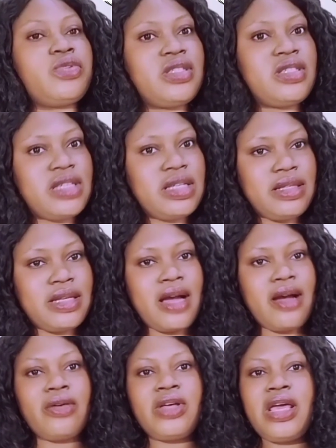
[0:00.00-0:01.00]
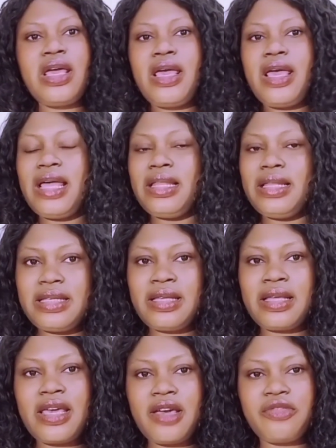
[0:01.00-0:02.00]
sit down and
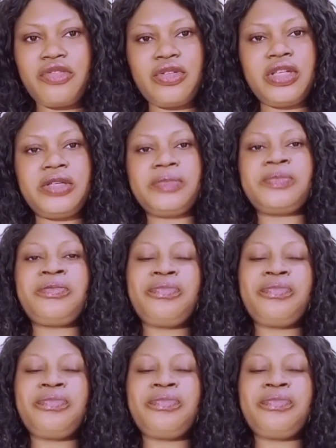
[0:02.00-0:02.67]
listen carefully.